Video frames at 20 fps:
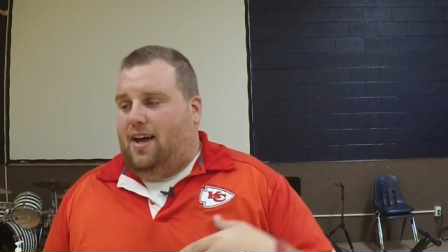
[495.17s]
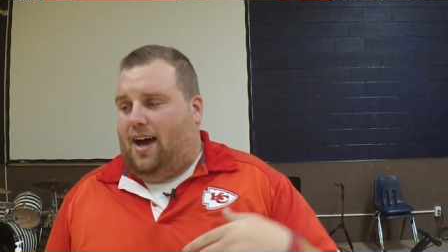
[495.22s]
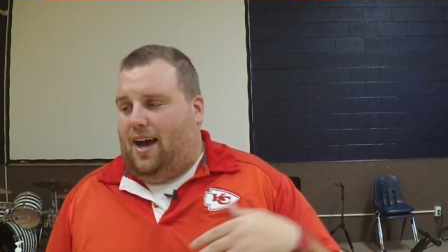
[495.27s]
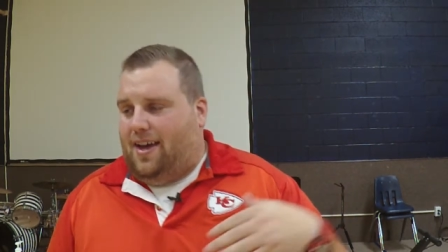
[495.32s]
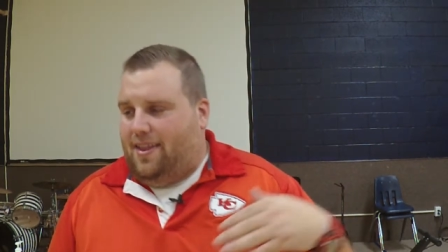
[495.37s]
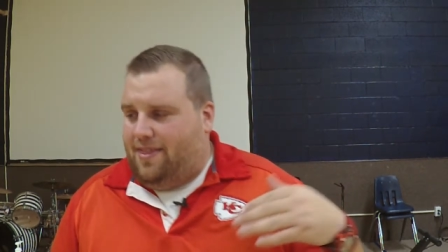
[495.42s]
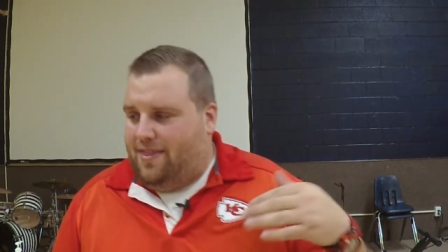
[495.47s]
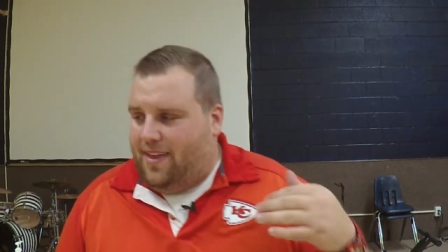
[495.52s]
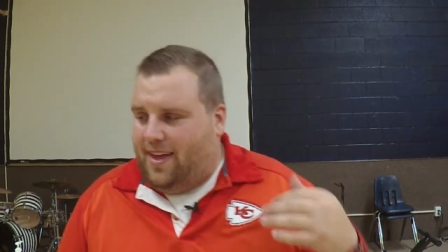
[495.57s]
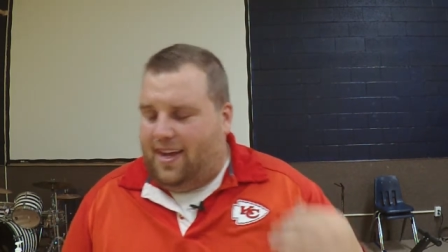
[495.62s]

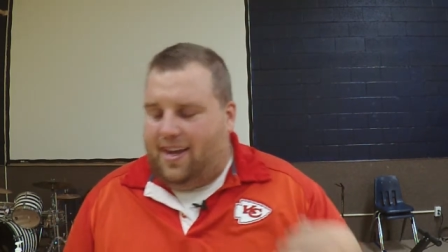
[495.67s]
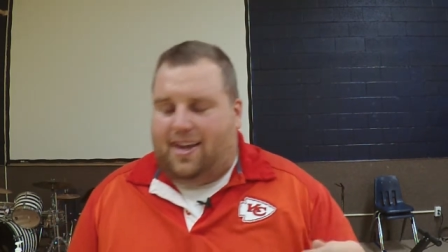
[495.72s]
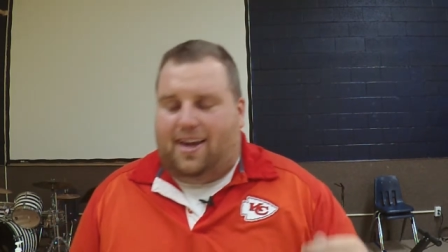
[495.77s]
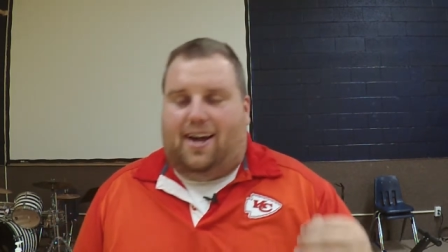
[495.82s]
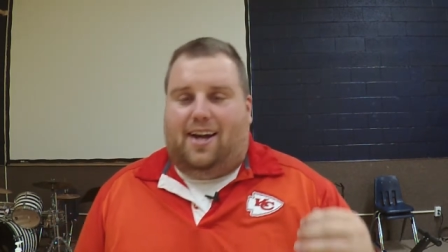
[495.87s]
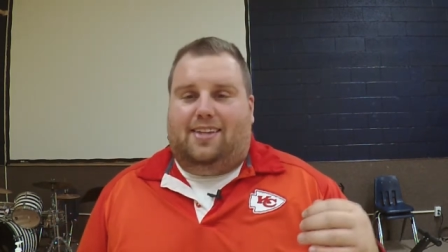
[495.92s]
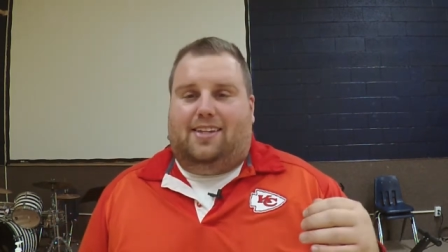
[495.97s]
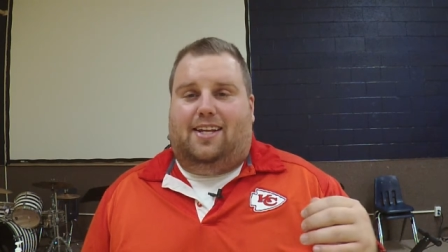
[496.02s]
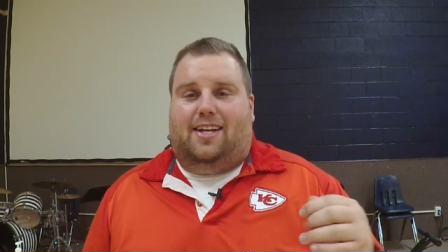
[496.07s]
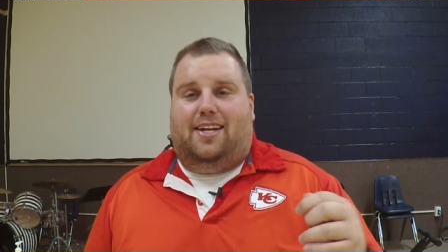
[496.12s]
thank
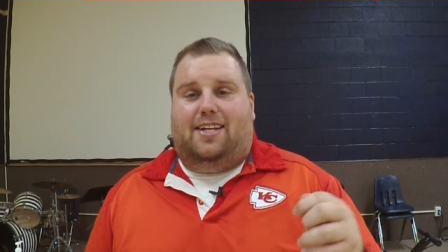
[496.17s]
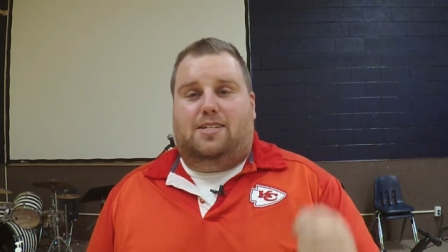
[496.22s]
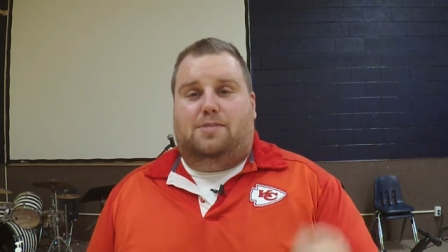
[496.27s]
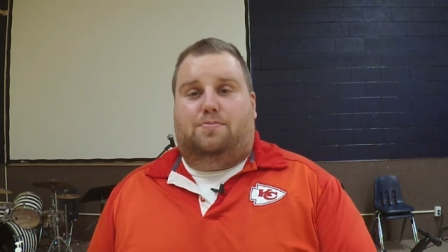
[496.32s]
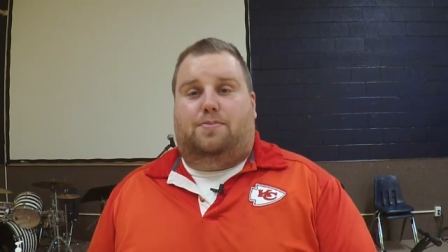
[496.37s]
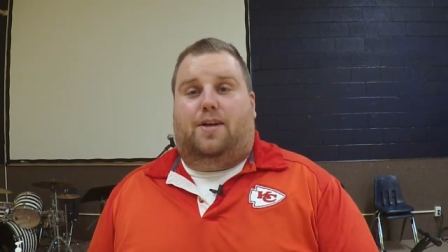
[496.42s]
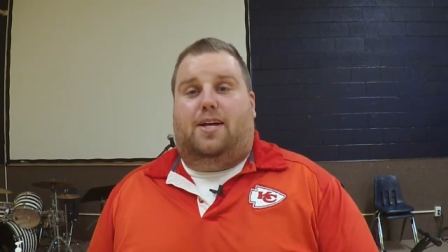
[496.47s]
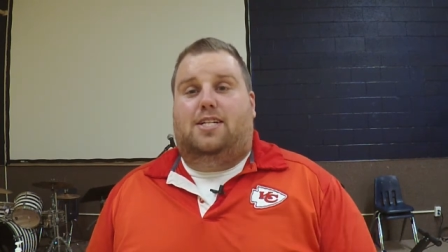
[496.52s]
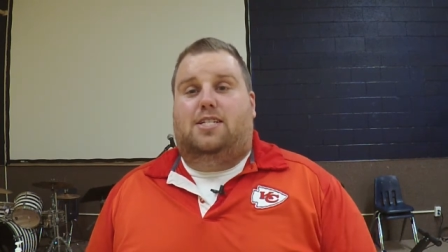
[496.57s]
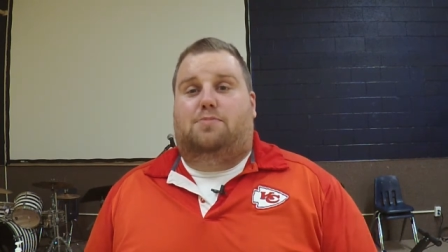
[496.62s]
God that he
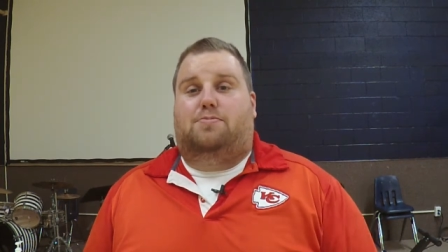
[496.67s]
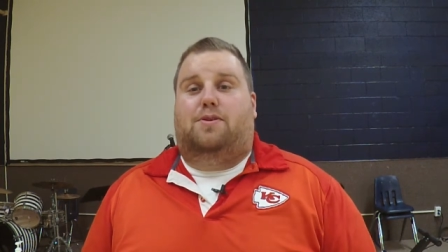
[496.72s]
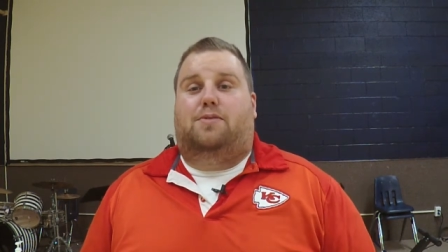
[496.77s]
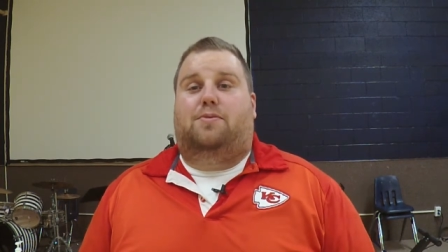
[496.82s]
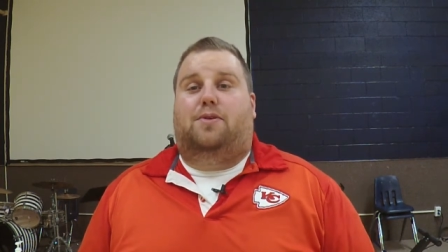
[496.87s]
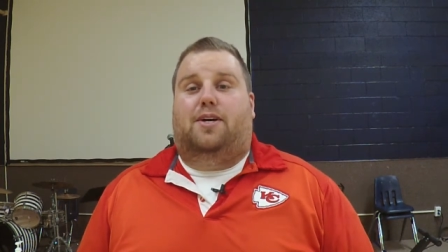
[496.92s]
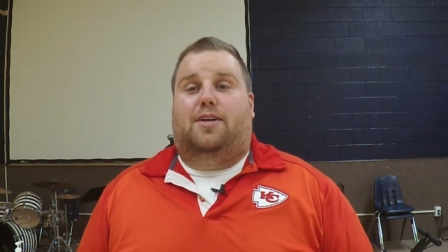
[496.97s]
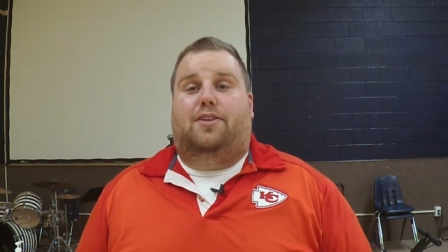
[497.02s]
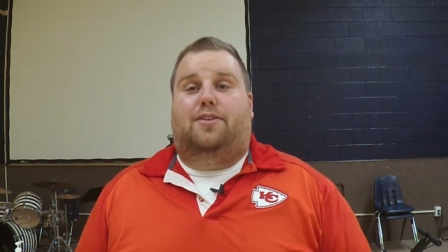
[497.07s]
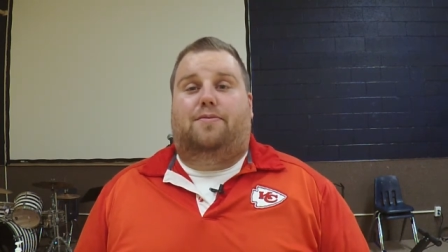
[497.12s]
has blessed me
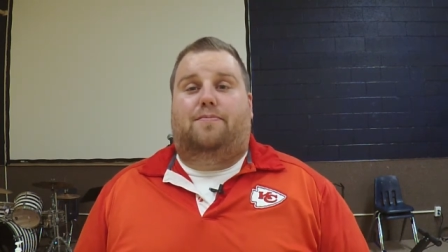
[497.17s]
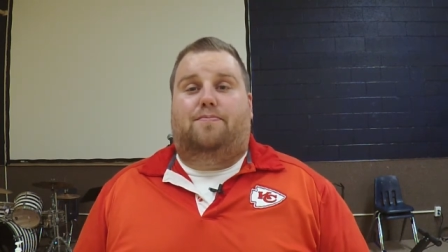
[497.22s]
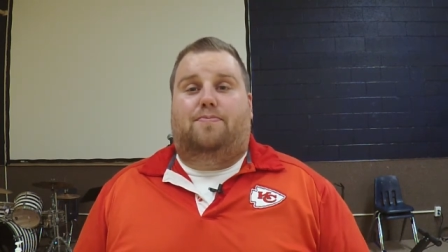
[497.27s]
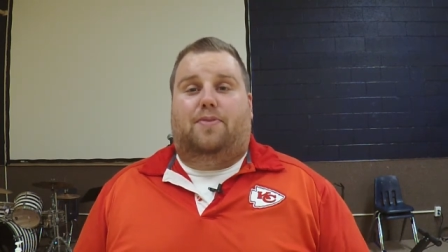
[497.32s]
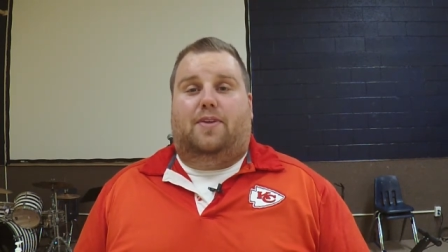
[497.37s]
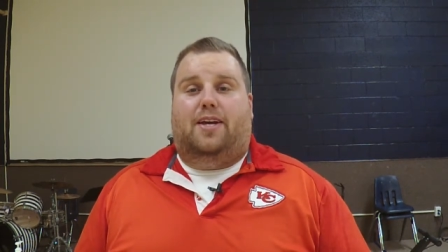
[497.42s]
with,